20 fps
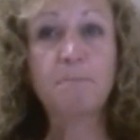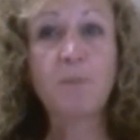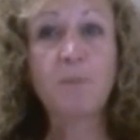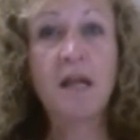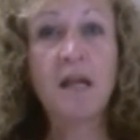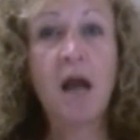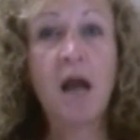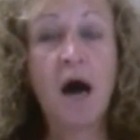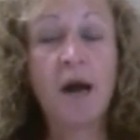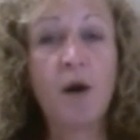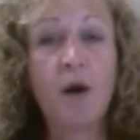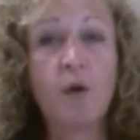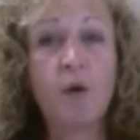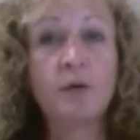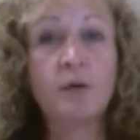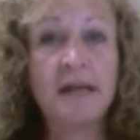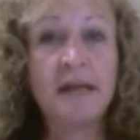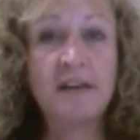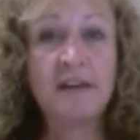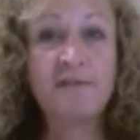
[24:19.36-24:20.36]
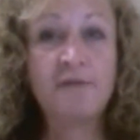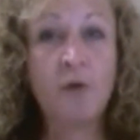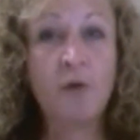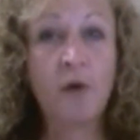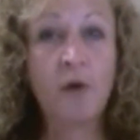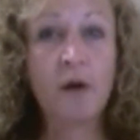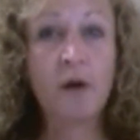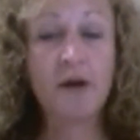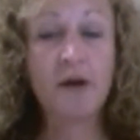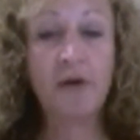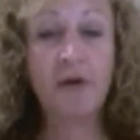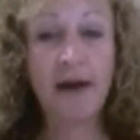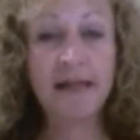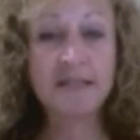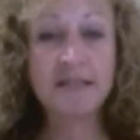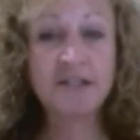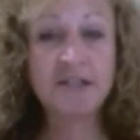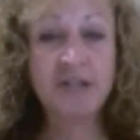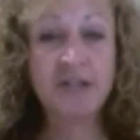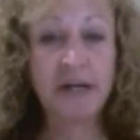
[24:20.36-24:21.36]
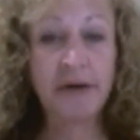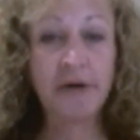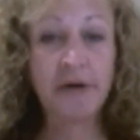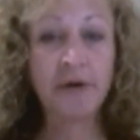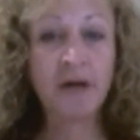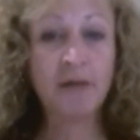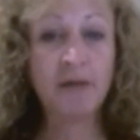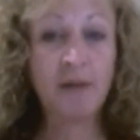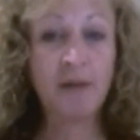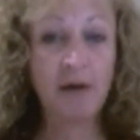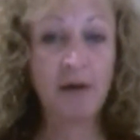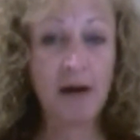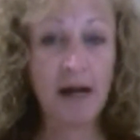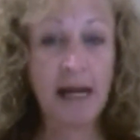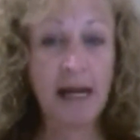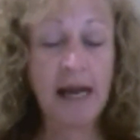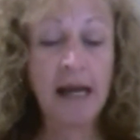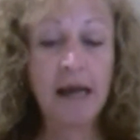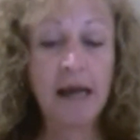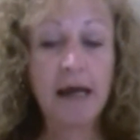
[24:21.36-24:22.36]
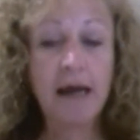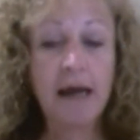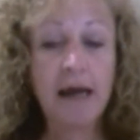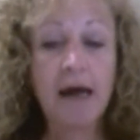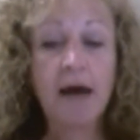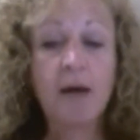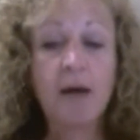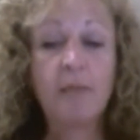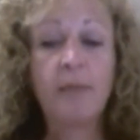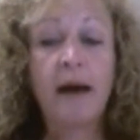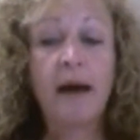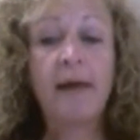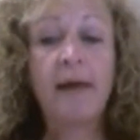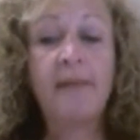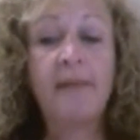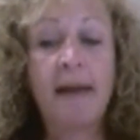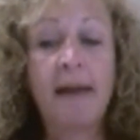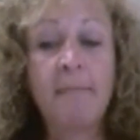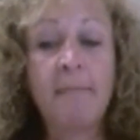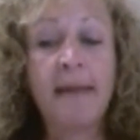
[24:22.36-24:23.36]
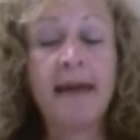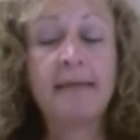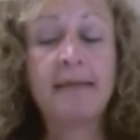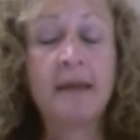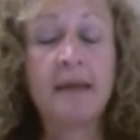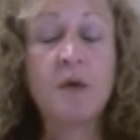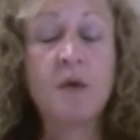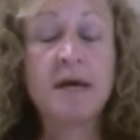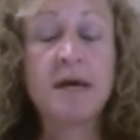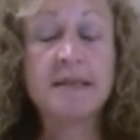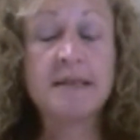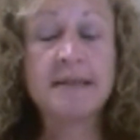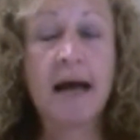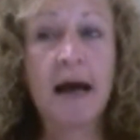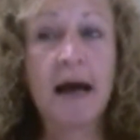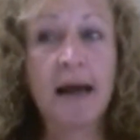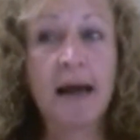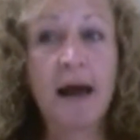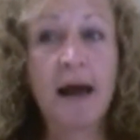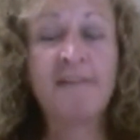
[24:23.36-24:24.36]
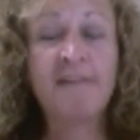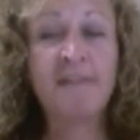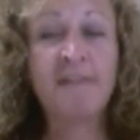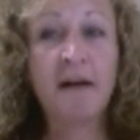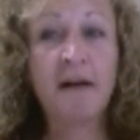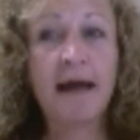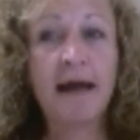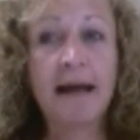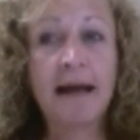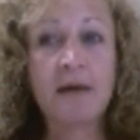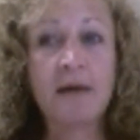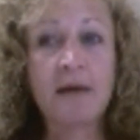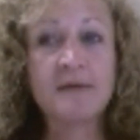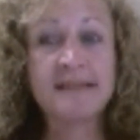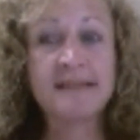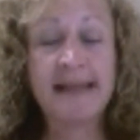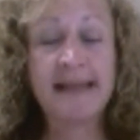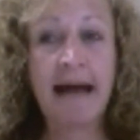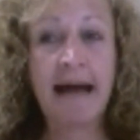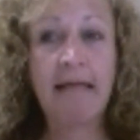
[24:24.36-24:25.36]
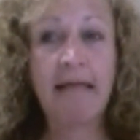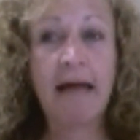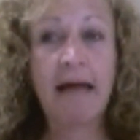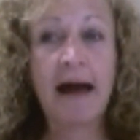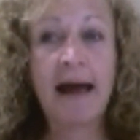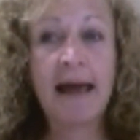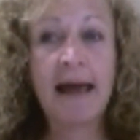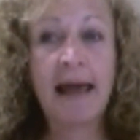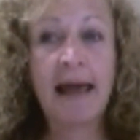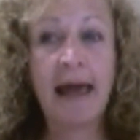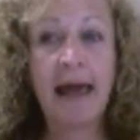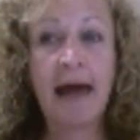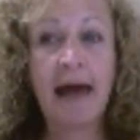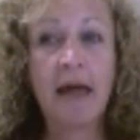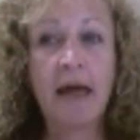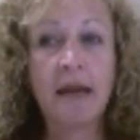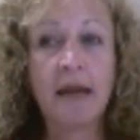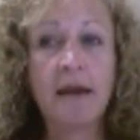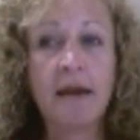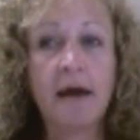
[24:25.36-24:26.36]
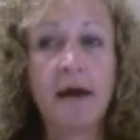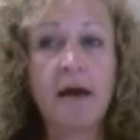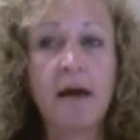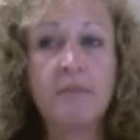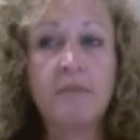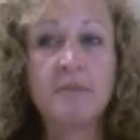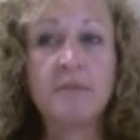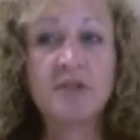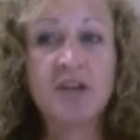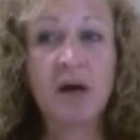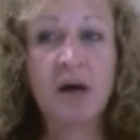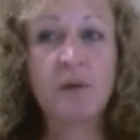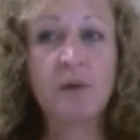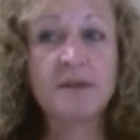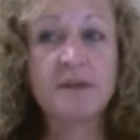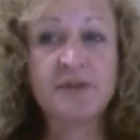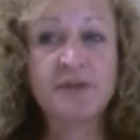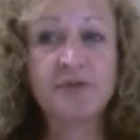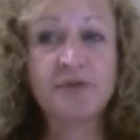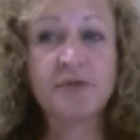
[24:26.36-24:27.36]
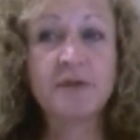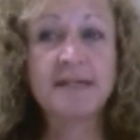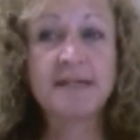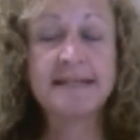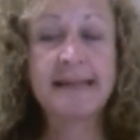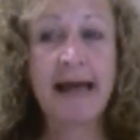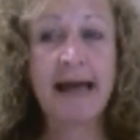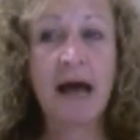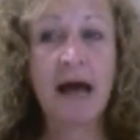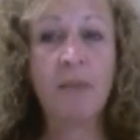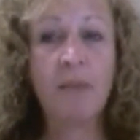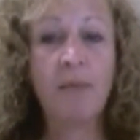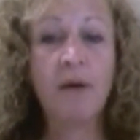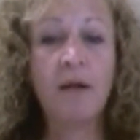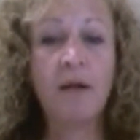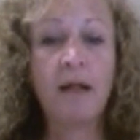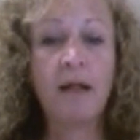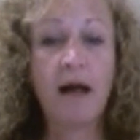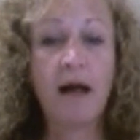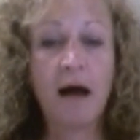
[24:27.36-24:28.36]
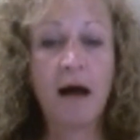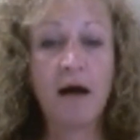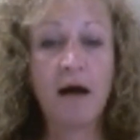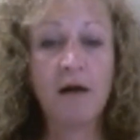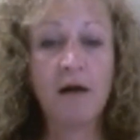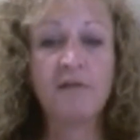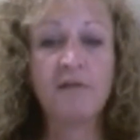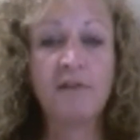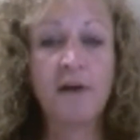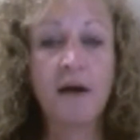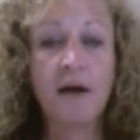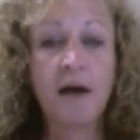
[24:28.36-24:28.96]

not only for the transgender community, but that mainly was, I felt like I was an ally, and Michelle was a true example of